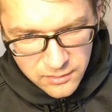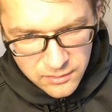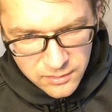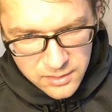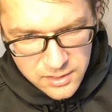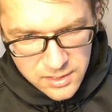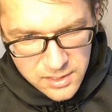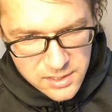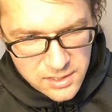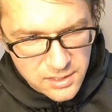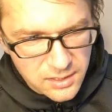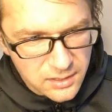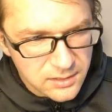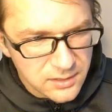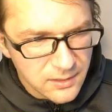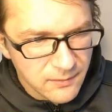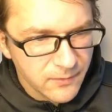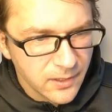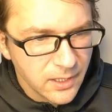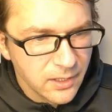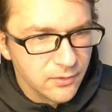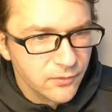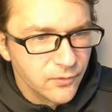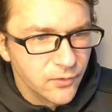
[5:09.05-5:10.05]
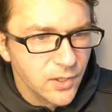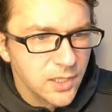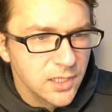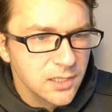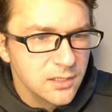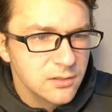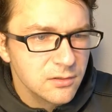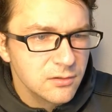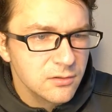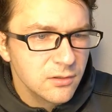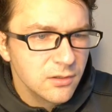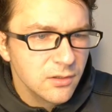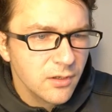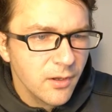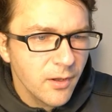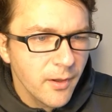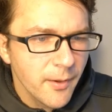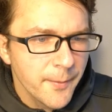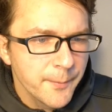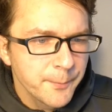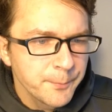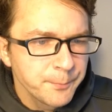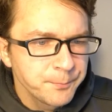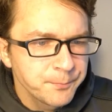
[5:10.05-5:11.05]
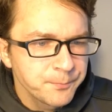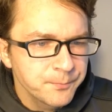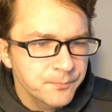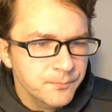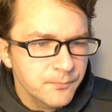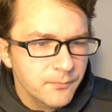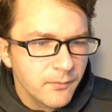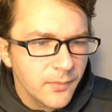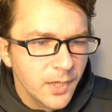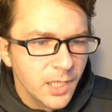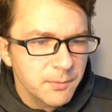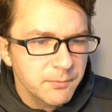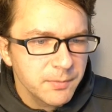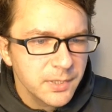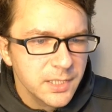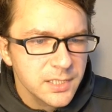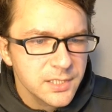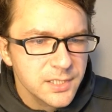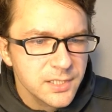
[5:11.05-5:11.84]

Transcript: This is a difficult thing to do, but